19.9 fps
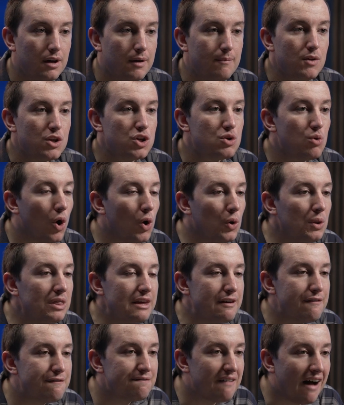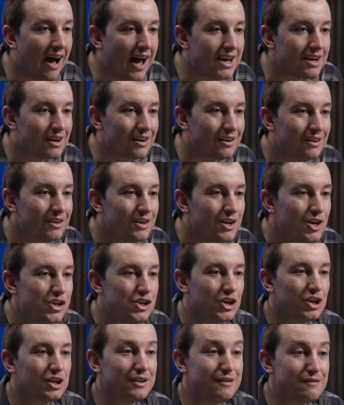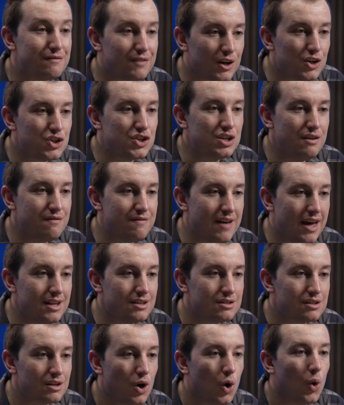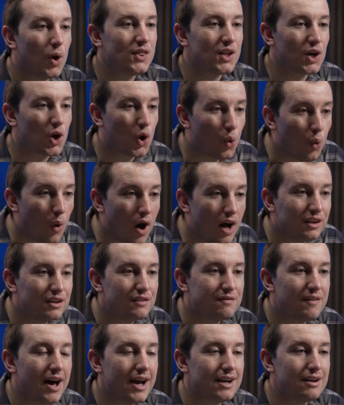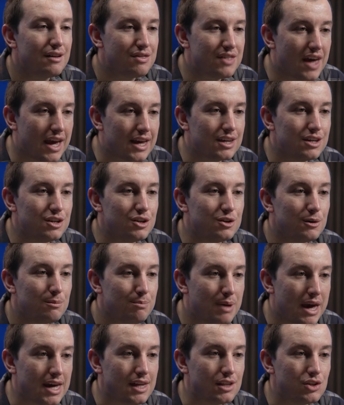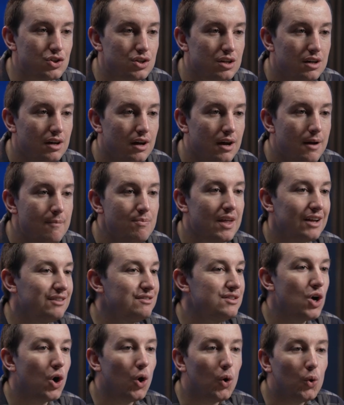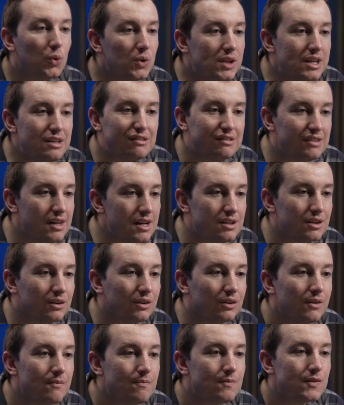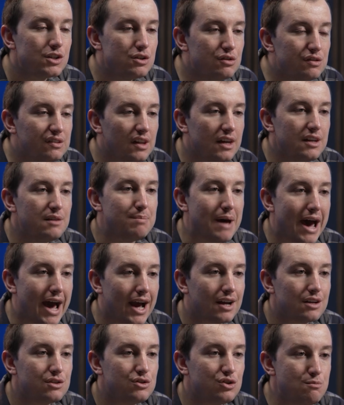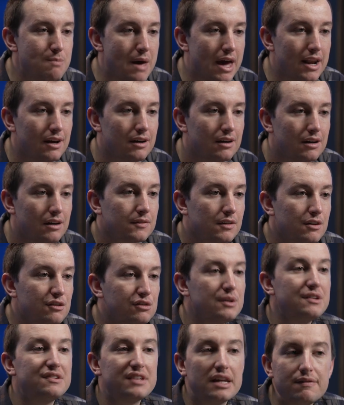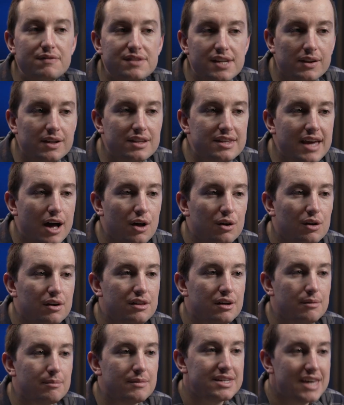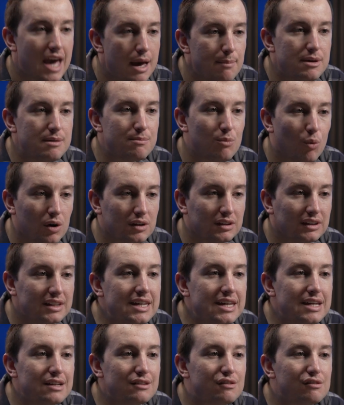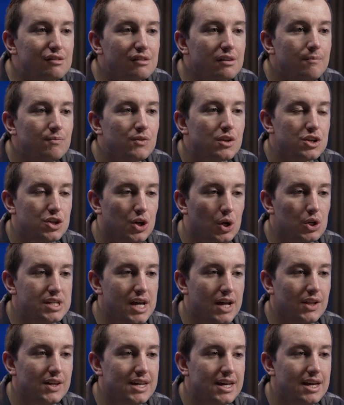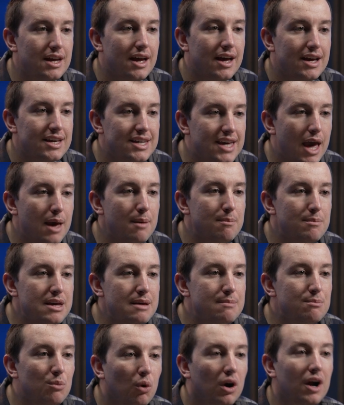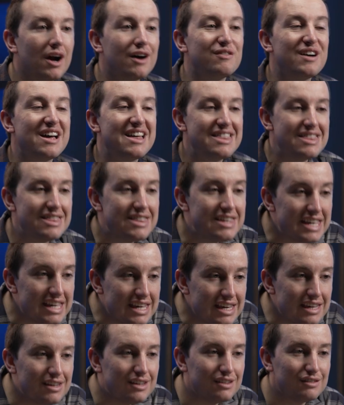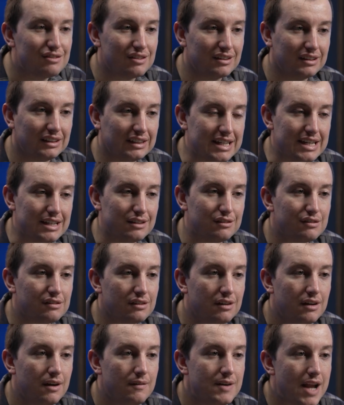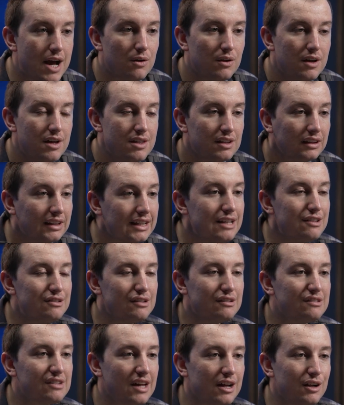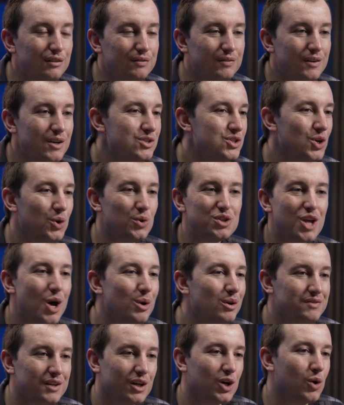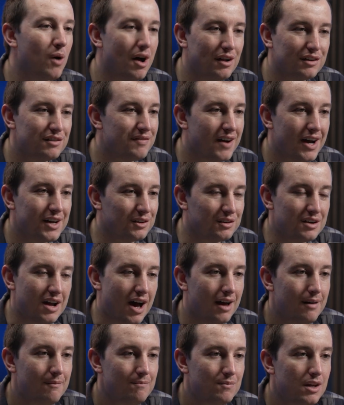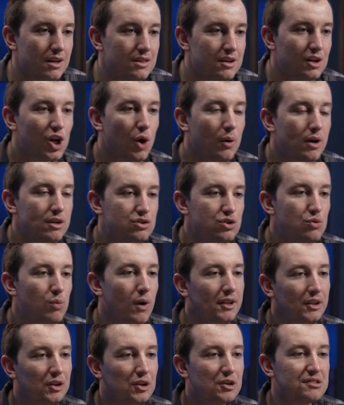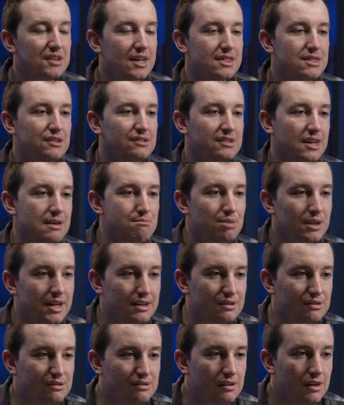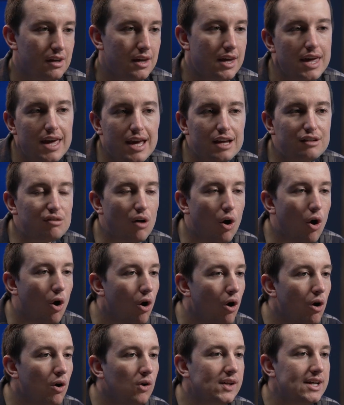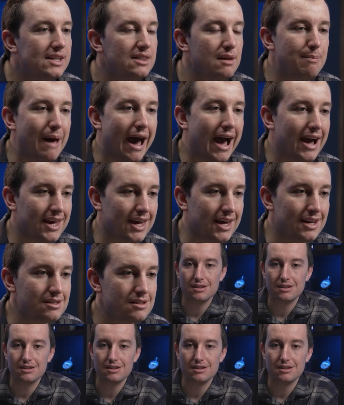You only fire your conversion event on the qualified thank you page. That's the only signal you send back to Meta. So instead of telling the algorithm, get me more leads, you're telling it, get me more of these leads. Now, the leads itself don't know if they're qualified or not. They're going to what looks like the same place. It's all in the back end.